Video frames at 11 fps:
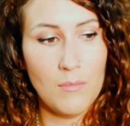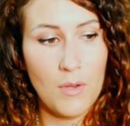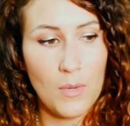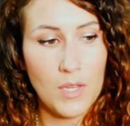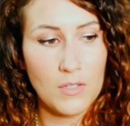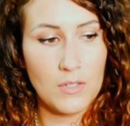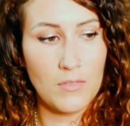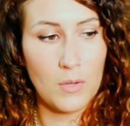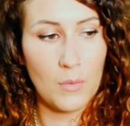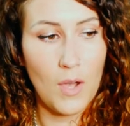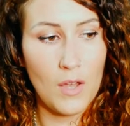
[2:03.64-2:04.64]
but we used to
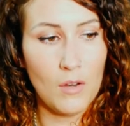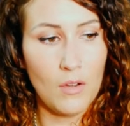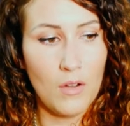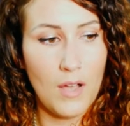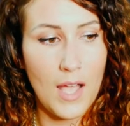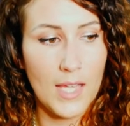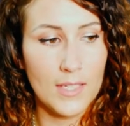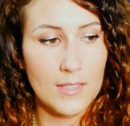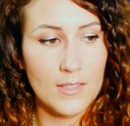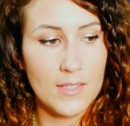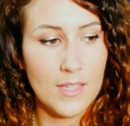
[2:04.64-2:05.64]
film quite a lot
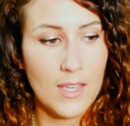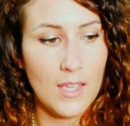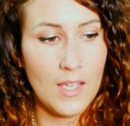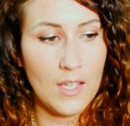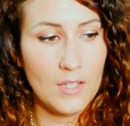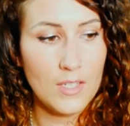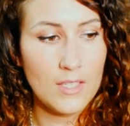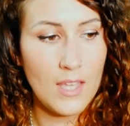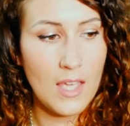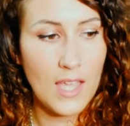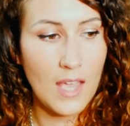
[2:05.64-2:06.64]
and just
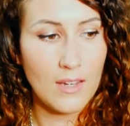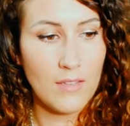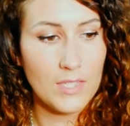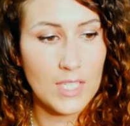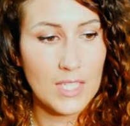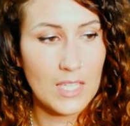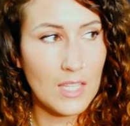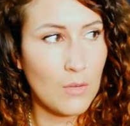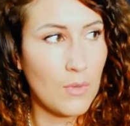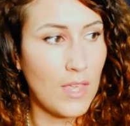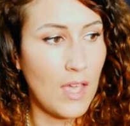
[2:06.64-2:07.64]
again never did
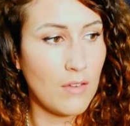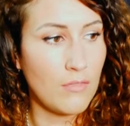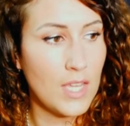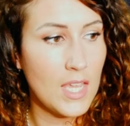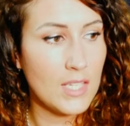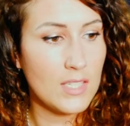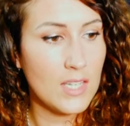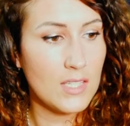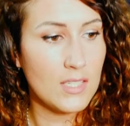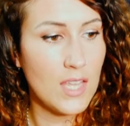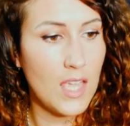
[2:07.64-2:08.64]
anything with it. And for years and
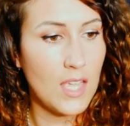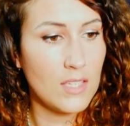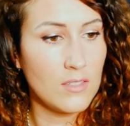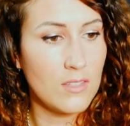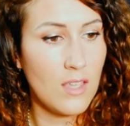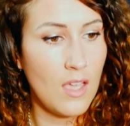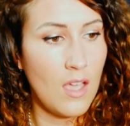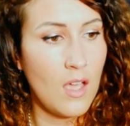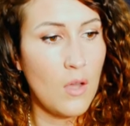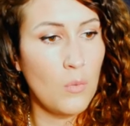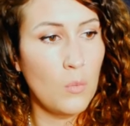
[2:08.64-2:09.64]
years and years,
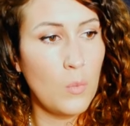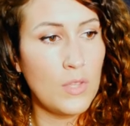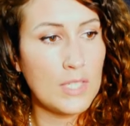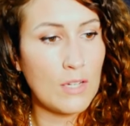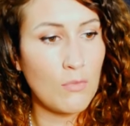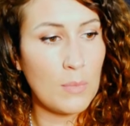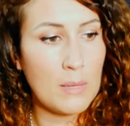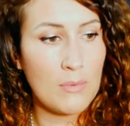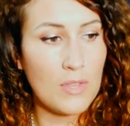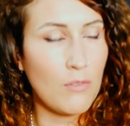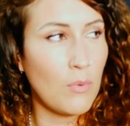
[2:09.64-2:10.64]
with different
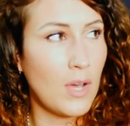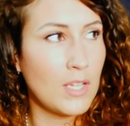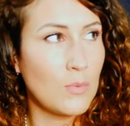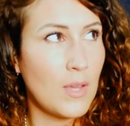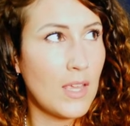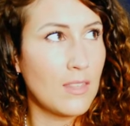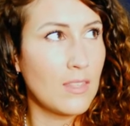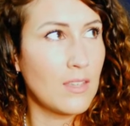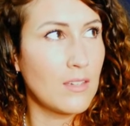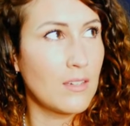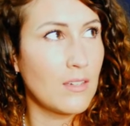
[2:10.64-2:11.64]
people that I've worked with
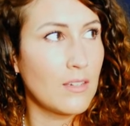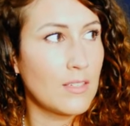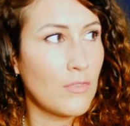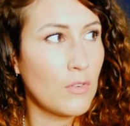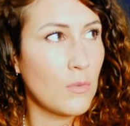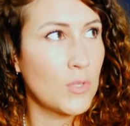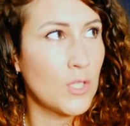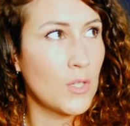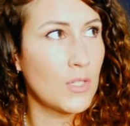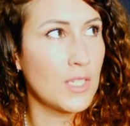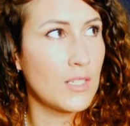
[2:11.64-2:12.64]
and different
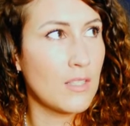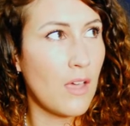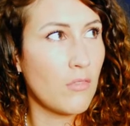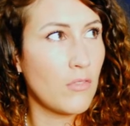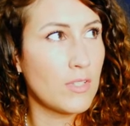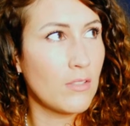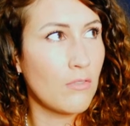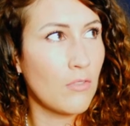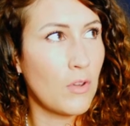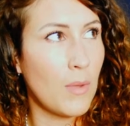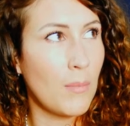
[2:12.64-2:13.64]
opportunities that have arisen
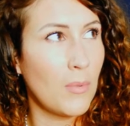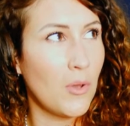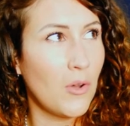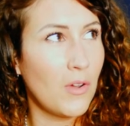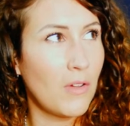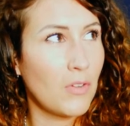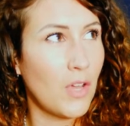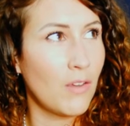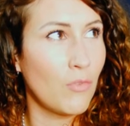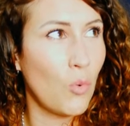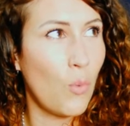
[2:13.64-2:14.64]
through my blog, I've
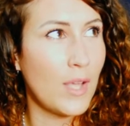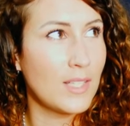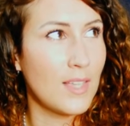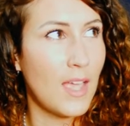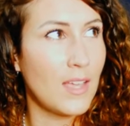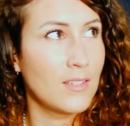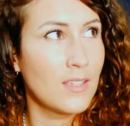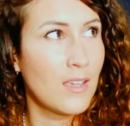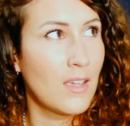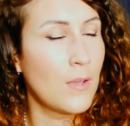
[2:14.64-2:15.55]
kind of always said